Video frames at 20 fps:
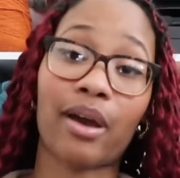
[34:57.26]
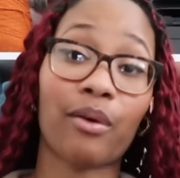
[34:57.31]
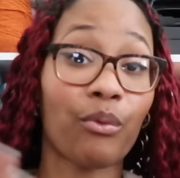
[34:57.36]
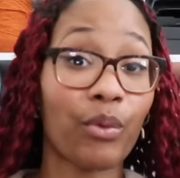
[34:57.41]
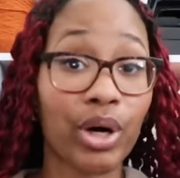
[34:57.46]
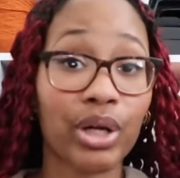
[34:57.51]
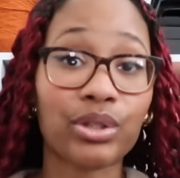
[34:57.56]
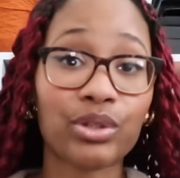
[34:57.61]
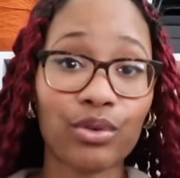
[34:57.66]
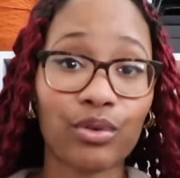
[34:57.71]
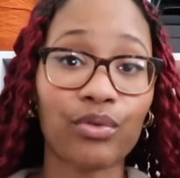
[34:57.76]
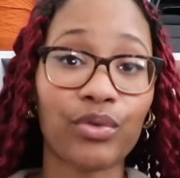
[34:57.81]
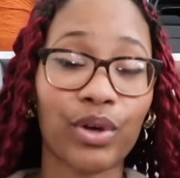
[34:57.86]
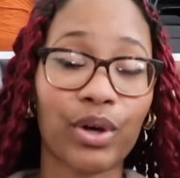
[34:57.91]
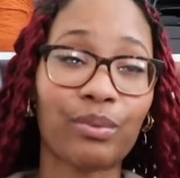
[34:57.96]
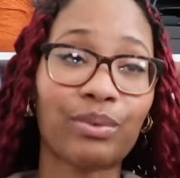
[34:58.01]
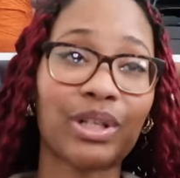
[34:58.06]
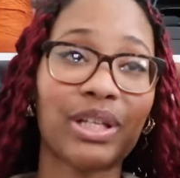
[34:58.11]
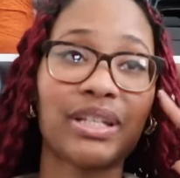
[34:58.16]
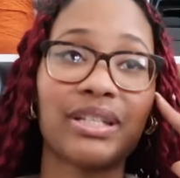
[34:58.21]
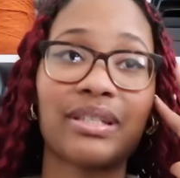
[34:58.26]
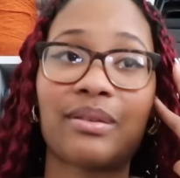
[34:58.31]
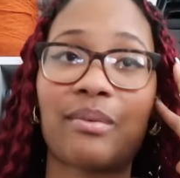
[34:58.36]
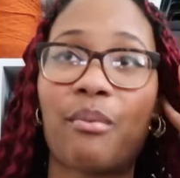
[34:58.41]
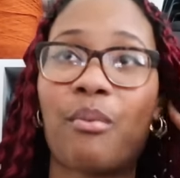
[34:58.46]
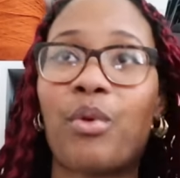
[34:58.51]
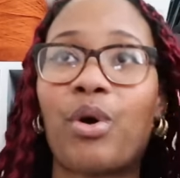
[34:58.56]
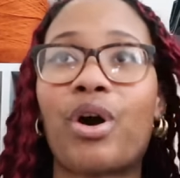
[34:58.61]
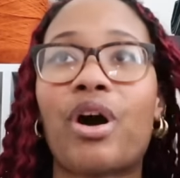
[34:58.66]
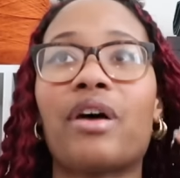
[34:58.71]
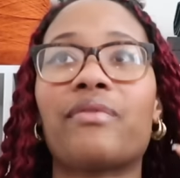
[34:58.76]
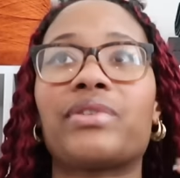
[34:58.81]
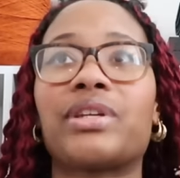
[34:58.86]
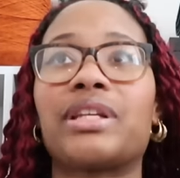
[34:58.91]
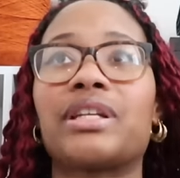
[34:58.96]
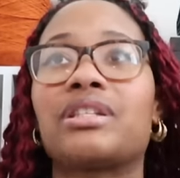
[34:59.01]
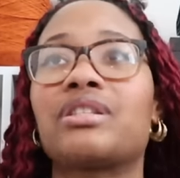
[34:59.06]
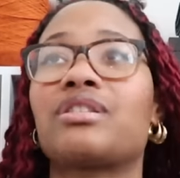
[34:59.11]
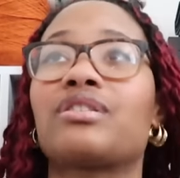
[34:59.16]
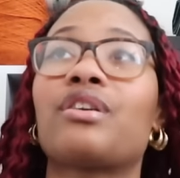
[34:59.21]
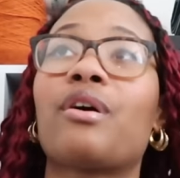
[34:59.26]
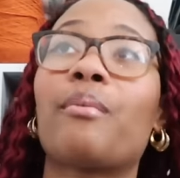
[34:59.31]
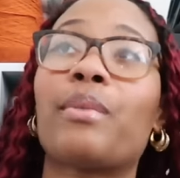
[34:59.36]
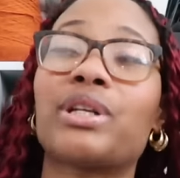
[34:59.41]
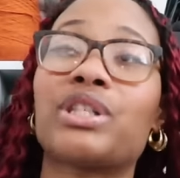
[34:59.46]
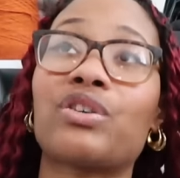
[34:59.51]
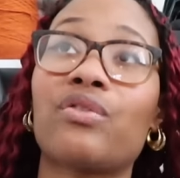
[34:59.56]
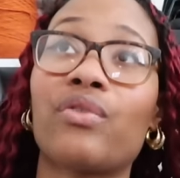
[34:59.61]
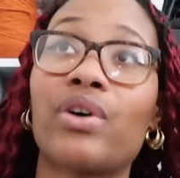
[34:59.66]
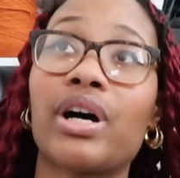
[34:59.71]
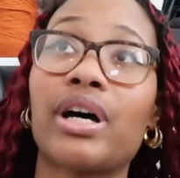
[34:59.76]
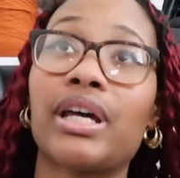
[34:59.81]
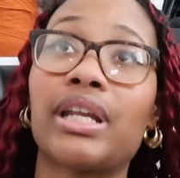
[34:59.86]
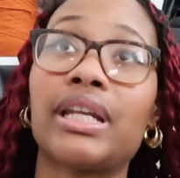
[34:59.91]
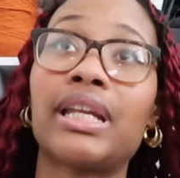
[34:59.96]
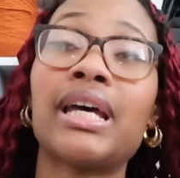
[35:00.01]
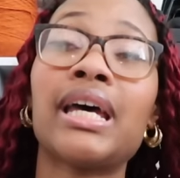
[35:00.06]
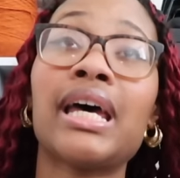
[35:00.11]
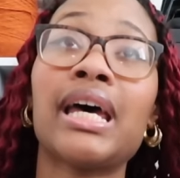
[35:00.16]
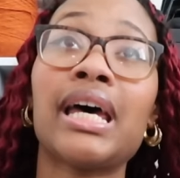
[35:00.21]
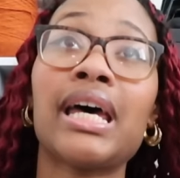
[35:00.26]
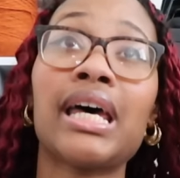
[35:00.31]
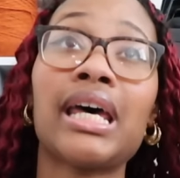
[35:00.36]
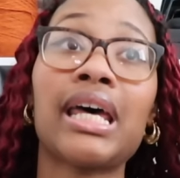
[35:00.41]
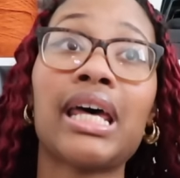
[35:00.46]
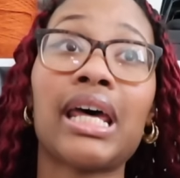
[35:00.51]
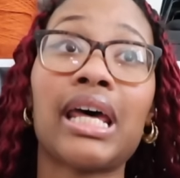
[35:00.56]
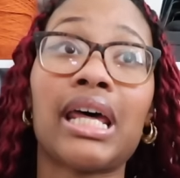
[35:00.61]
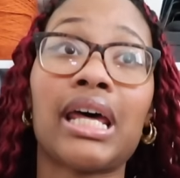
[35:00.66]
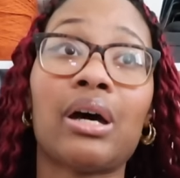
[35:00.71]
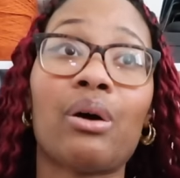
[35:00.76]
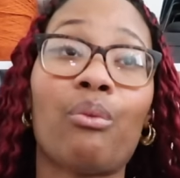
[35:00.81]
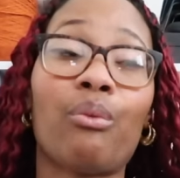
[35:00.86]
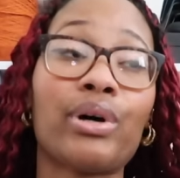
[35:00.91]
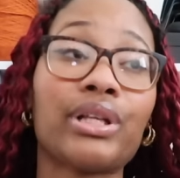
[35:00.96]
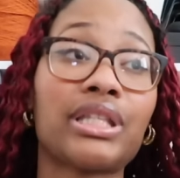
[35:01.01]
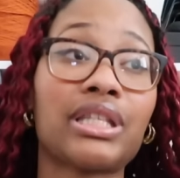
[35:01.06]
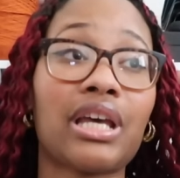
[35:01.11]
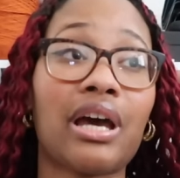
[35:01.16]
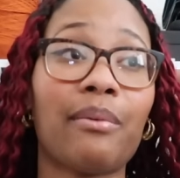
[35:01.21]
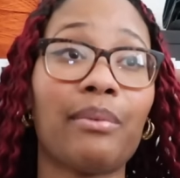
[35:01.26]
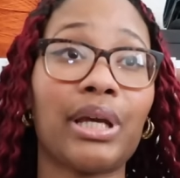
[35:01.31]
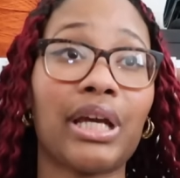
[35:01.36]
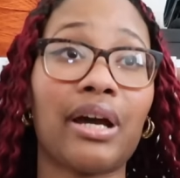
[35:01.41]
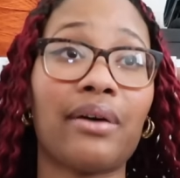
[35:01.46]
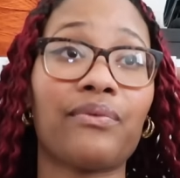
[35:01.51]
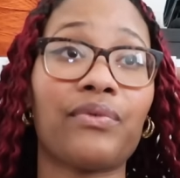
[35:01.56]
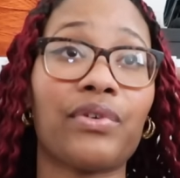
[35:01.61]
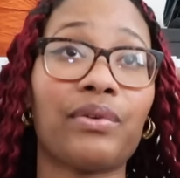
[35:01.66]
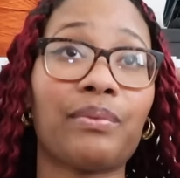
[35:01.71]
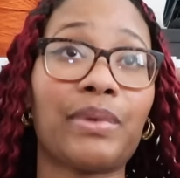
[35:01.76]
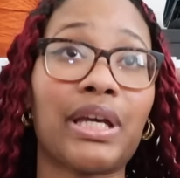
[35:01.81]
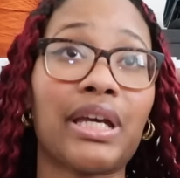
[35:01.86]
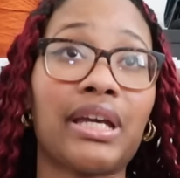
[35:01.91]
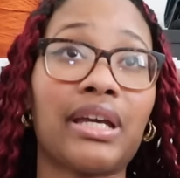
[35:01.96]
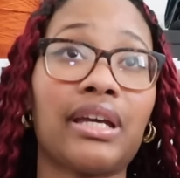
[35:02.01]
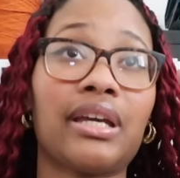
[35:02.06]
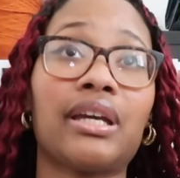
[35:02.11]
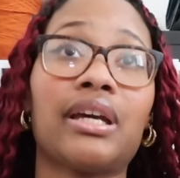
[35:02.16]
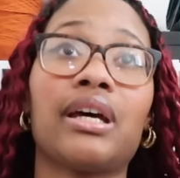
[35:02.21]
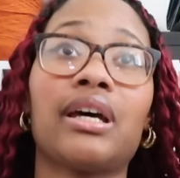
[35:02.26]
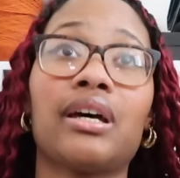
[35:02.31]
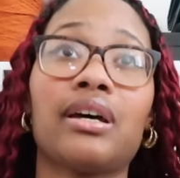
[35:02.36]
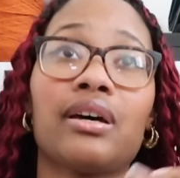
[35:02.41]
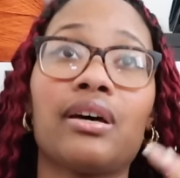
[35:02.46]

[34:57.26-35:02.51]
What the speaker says: I want to film these more often. It's so much fun. What's coming up for me?